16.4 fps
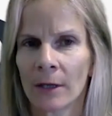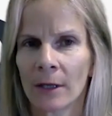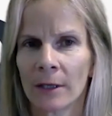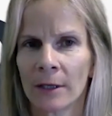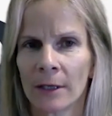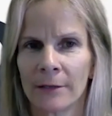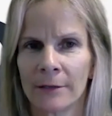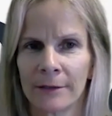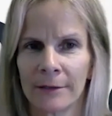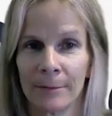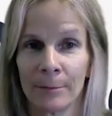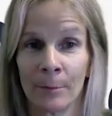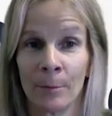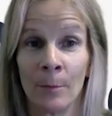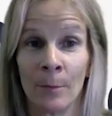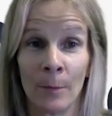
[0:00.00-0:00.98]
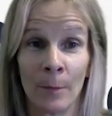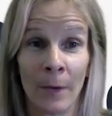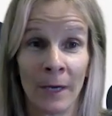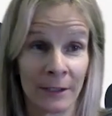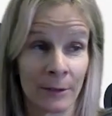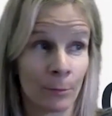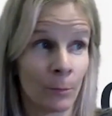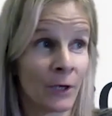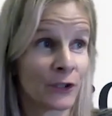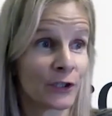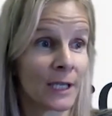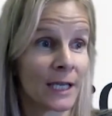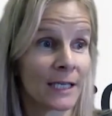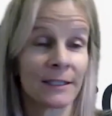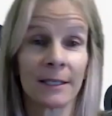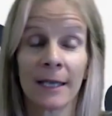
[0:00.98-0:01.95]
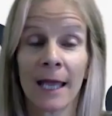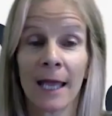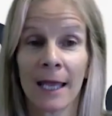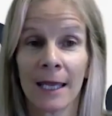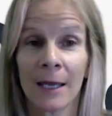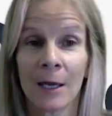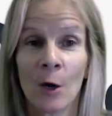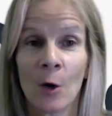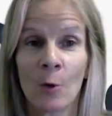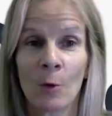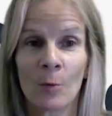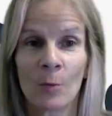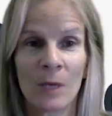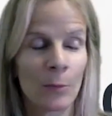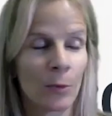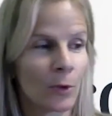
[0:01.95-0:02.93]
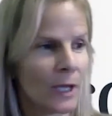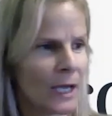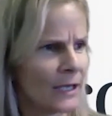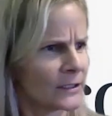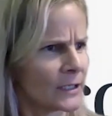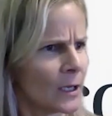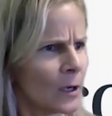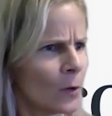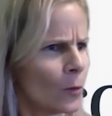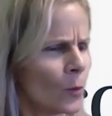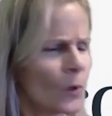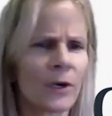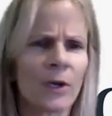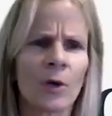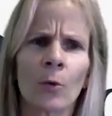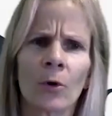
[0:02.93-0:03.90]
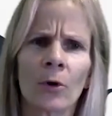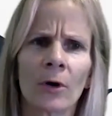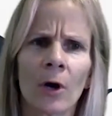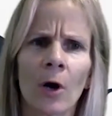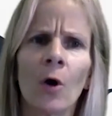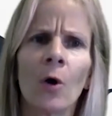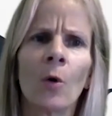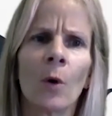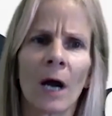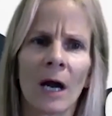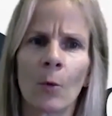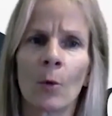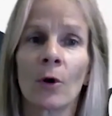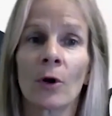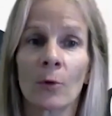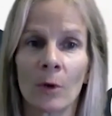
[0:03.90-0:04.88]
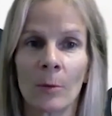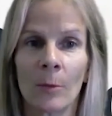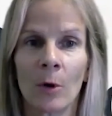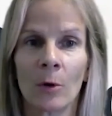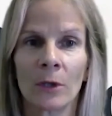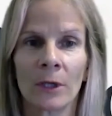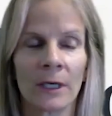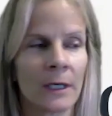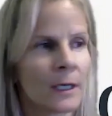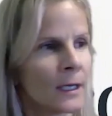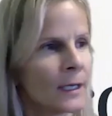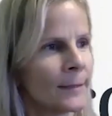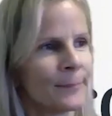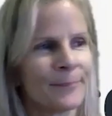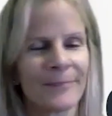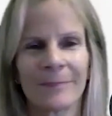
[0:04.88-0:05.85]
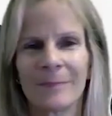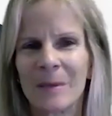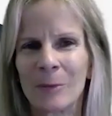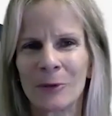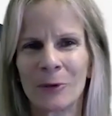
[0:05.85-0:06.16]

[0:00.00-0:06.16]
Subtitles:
It's much like today when people ask, now, where do you work? Oh, I work remotely. People